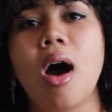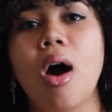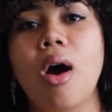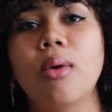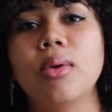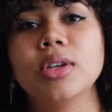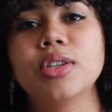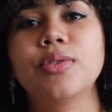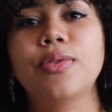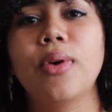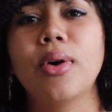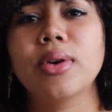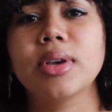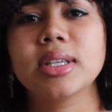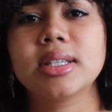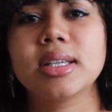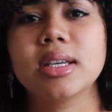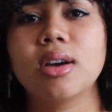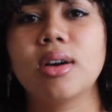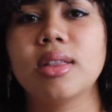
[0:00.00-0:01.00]
always
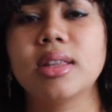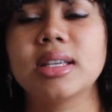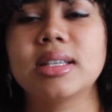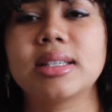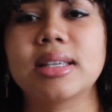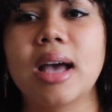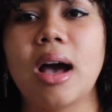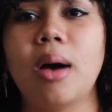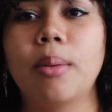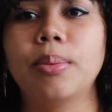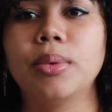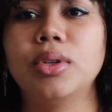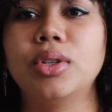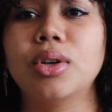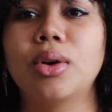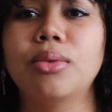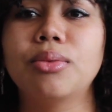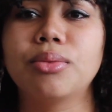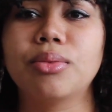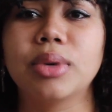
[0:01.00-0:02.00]
focusing on the scalp. You
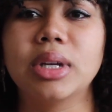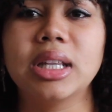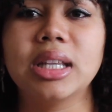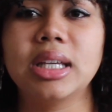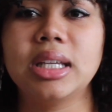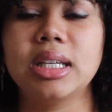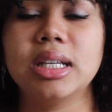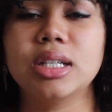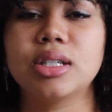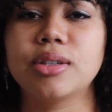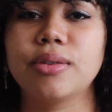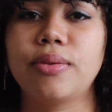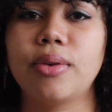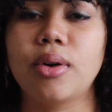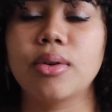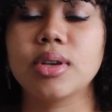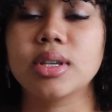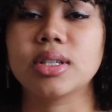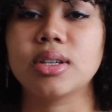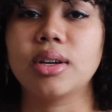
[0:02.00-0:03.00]
don't really need to
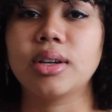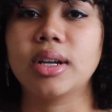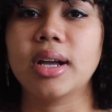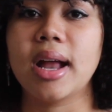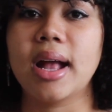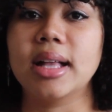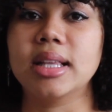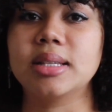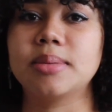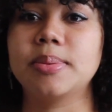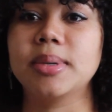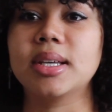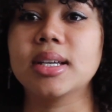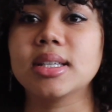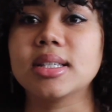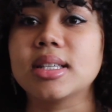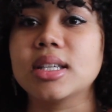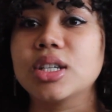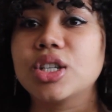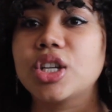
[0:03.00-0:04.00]
focus on your ends
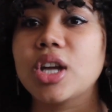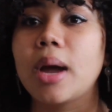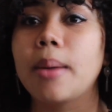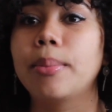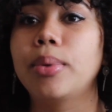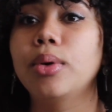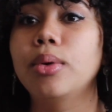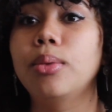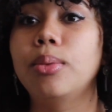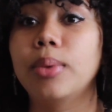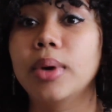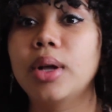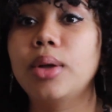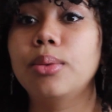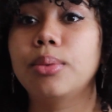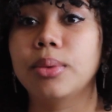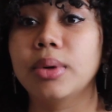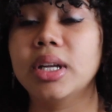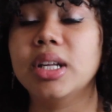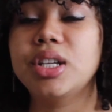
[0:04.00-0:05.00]
because the shampoo will
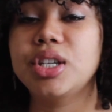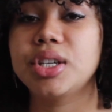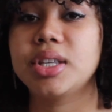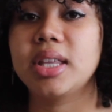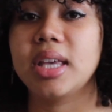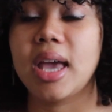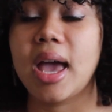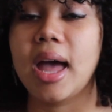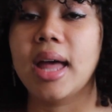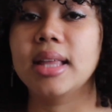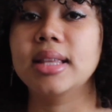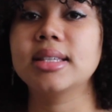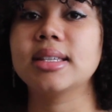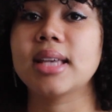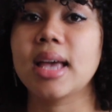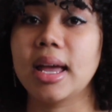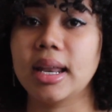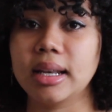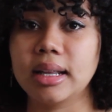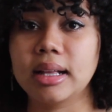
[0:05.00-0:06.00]
reach the ends
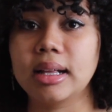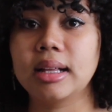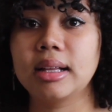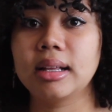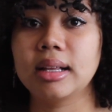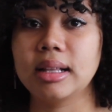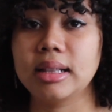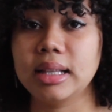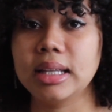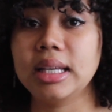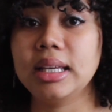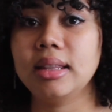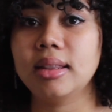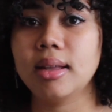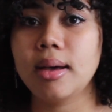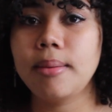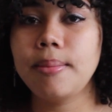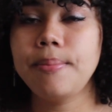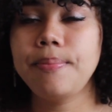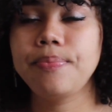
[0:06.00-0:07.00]
and clean
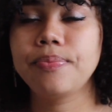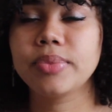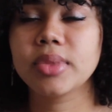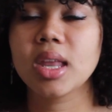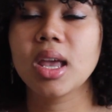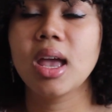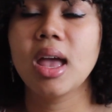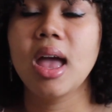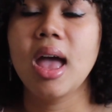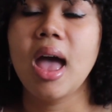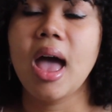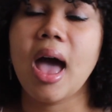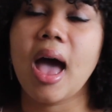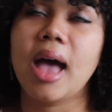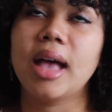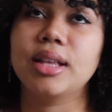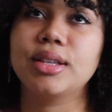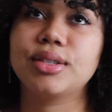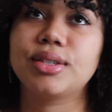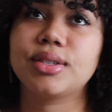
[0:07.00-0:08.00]
them.
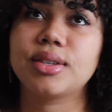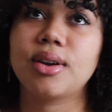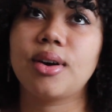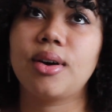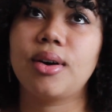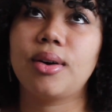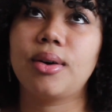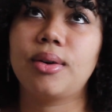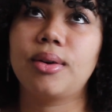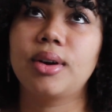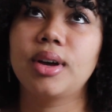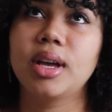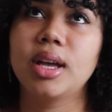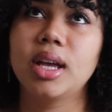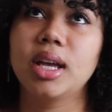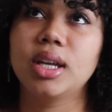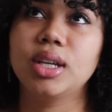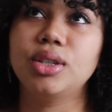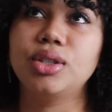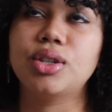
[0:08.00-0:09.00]
And so
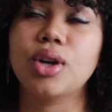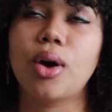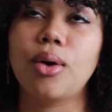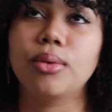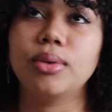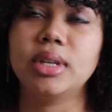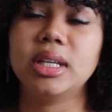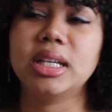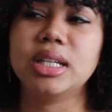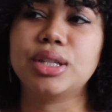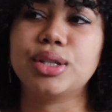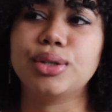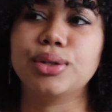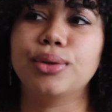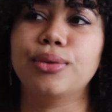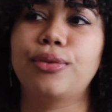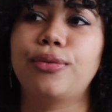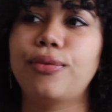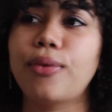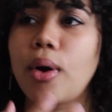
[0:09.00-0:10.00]
you don't need
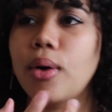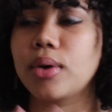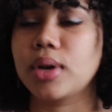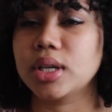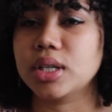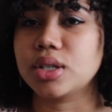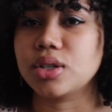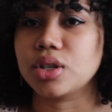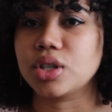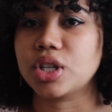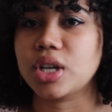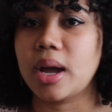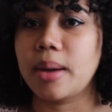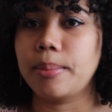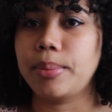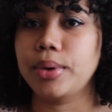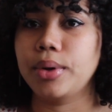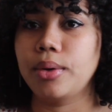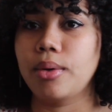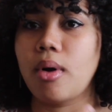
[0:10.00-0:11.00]
to focus your
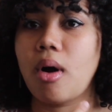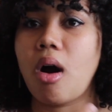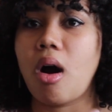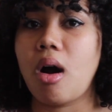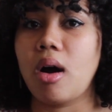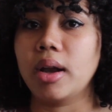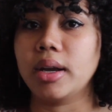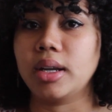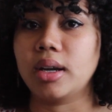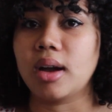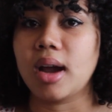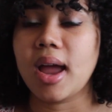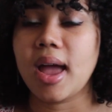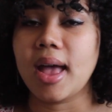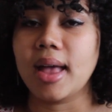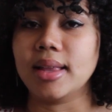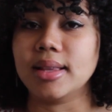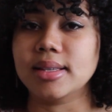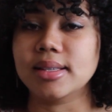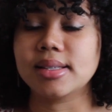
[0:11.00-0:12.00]
shampoo on your
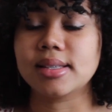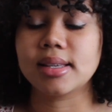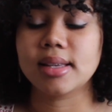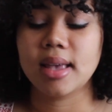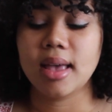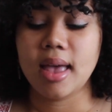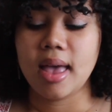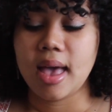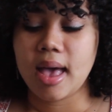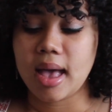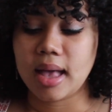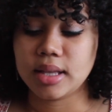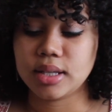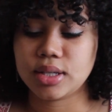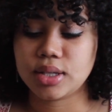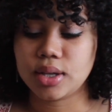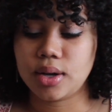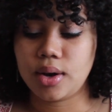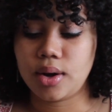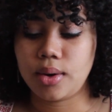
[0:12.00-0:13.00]
ends. And
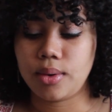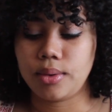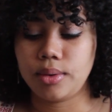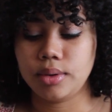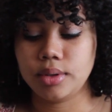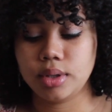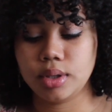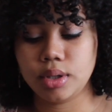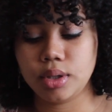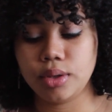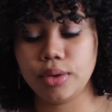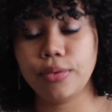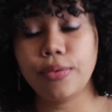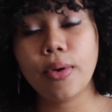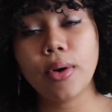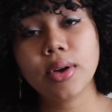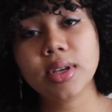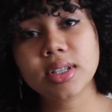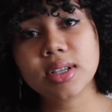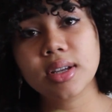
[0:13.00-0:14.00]
so you
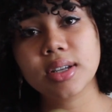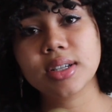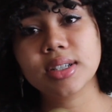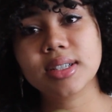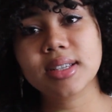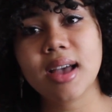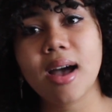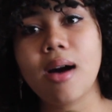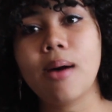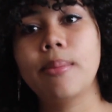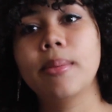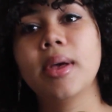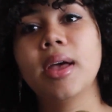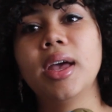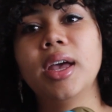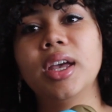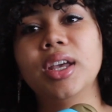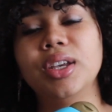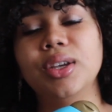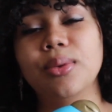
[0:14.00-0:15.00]
focus on your scalp,
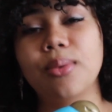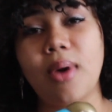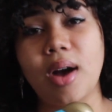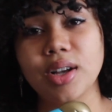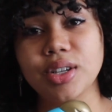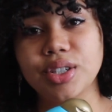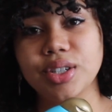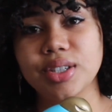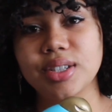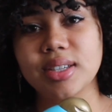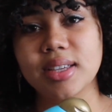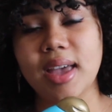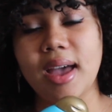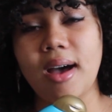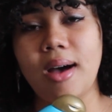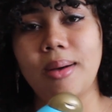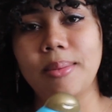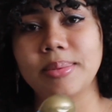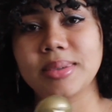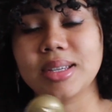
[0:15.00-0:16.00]
you wash your
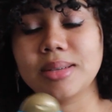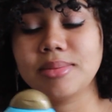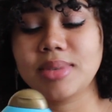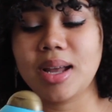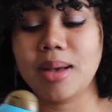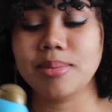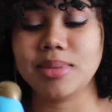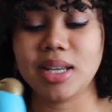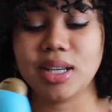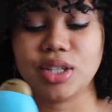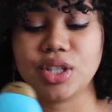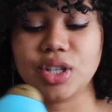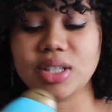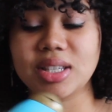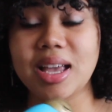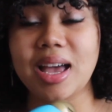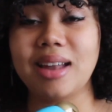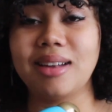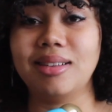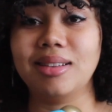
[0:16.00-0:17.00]
scalp. Sometimes I just
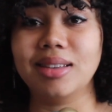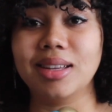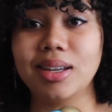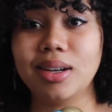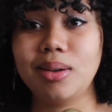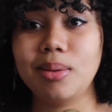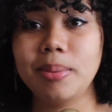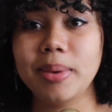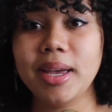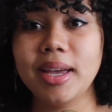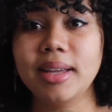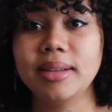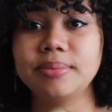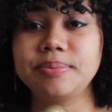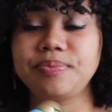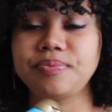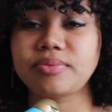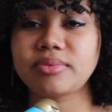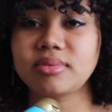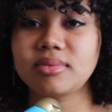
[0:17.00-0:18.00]
add a little bit
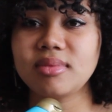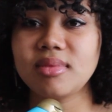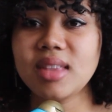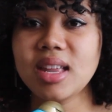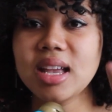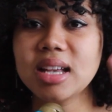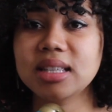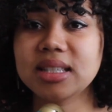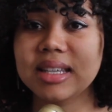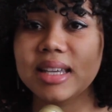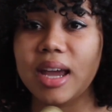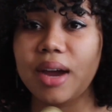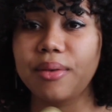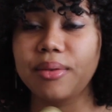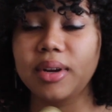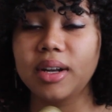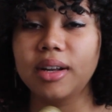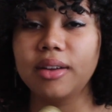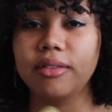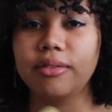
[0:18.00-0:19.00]
to get
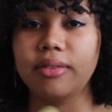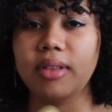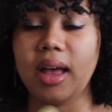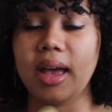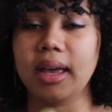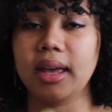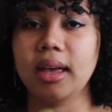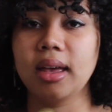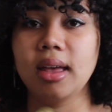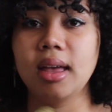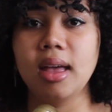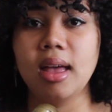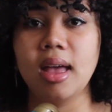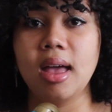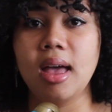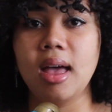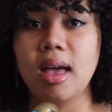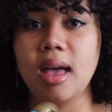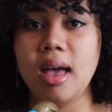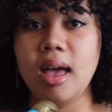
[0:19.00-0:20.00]
rid of like
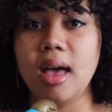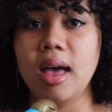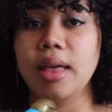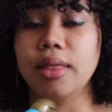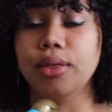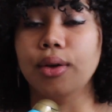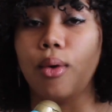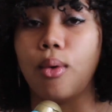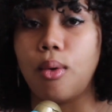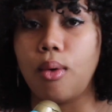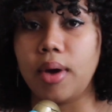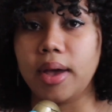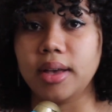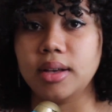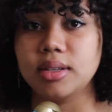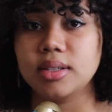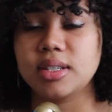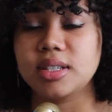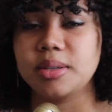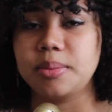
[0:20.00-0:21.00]
the
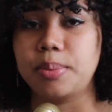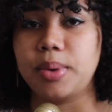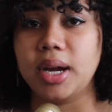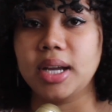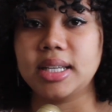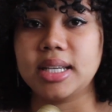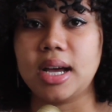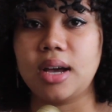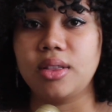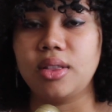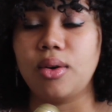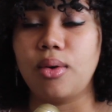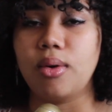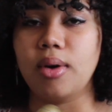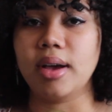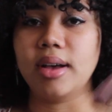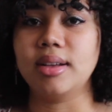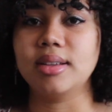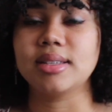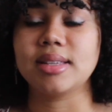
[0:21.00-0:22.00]
oils, to break down the
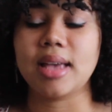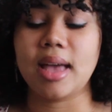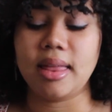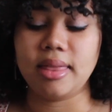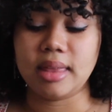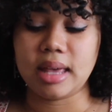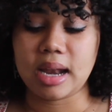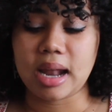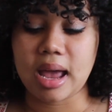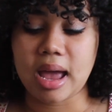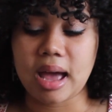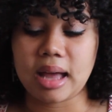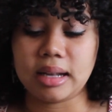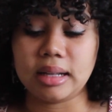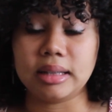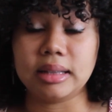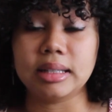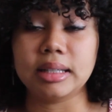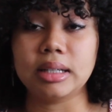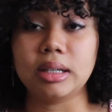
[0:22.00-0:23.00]
oils, and then I add
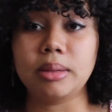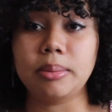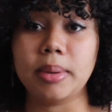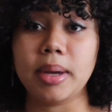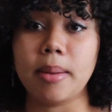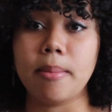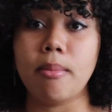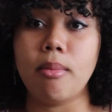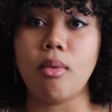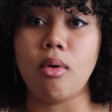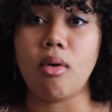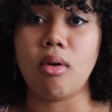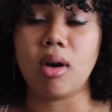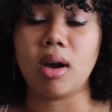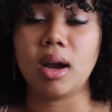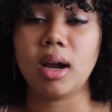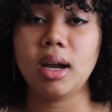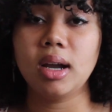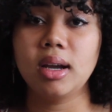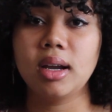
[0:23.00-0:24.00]
a little bit
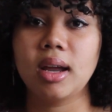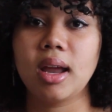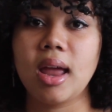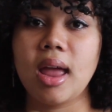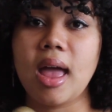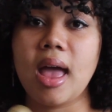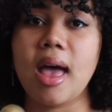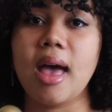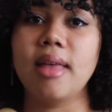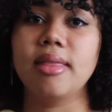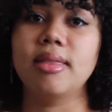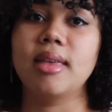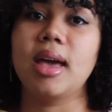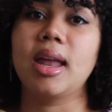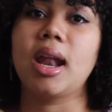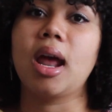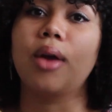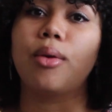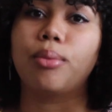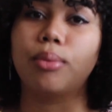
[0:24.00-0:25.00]
more, and
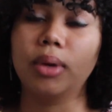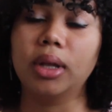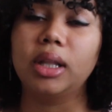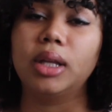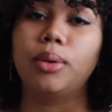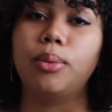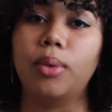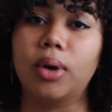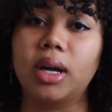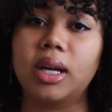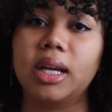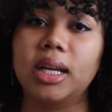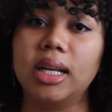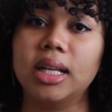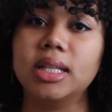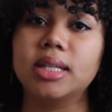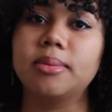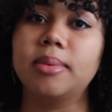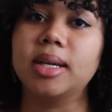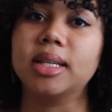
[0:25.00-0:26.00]
then I really work it
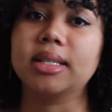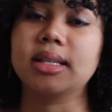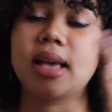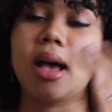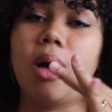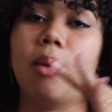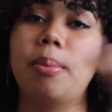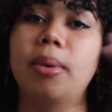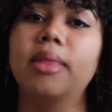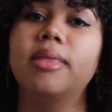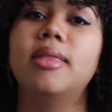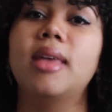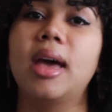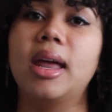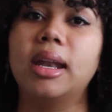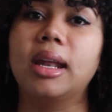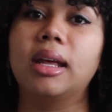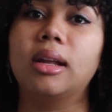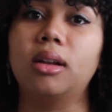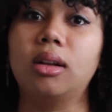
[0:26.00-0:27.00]
into my scalp, and
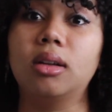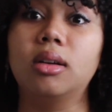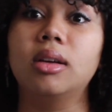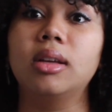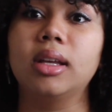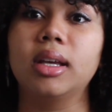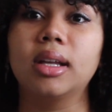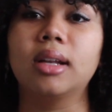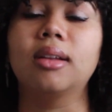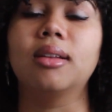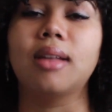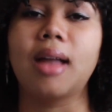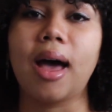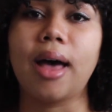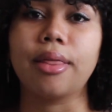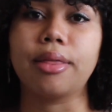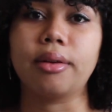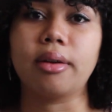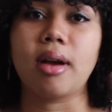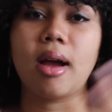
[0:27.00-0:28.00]
then it'll
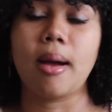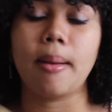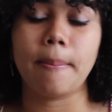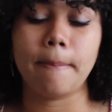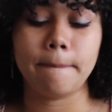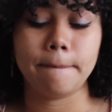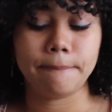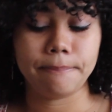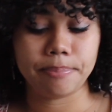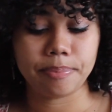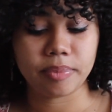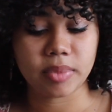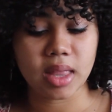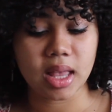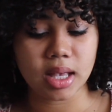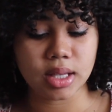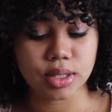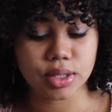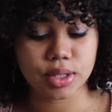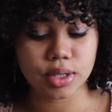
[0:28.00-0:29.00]
lather up.
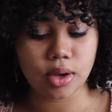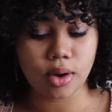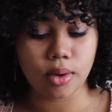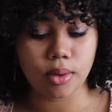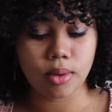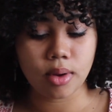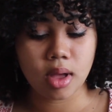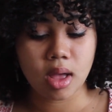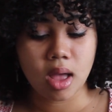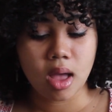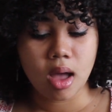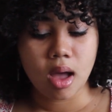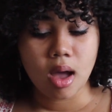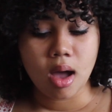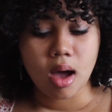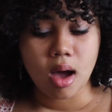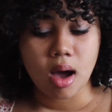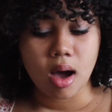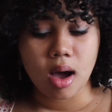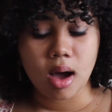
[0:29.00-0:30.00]
And so
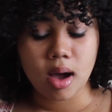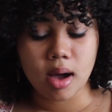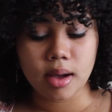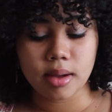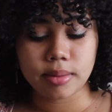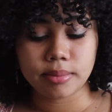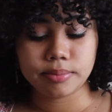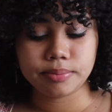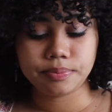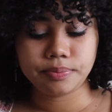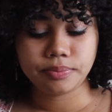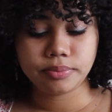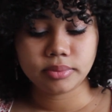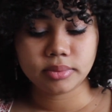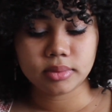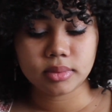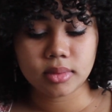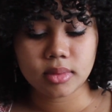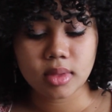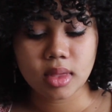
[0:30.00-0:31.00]

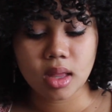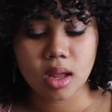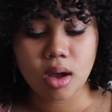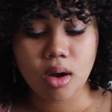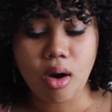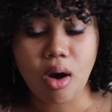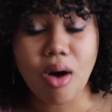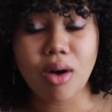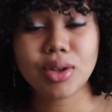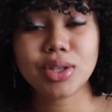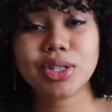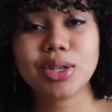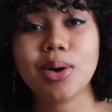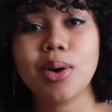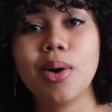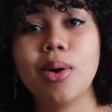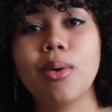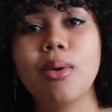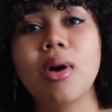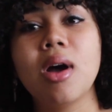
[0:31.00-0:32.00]

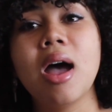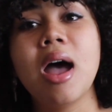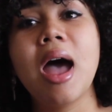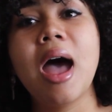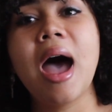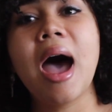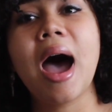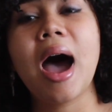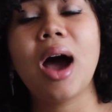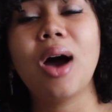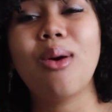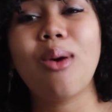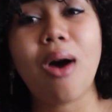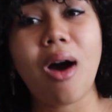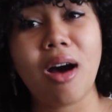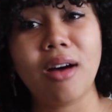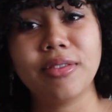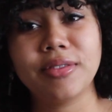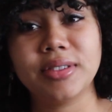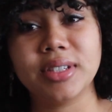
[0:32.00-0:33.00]
also, how
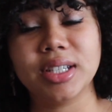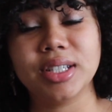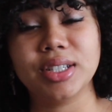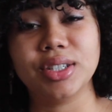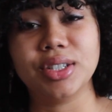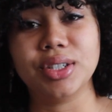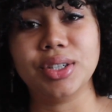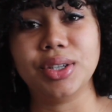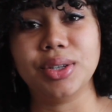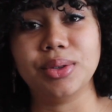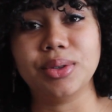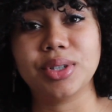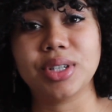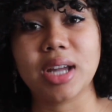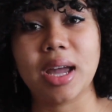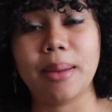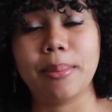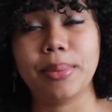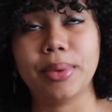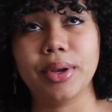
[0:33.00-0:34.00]
often do you
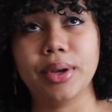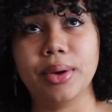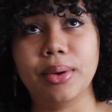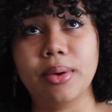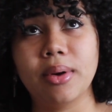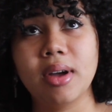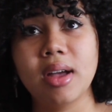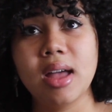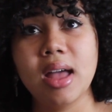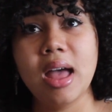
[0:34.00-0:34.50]
shampoo?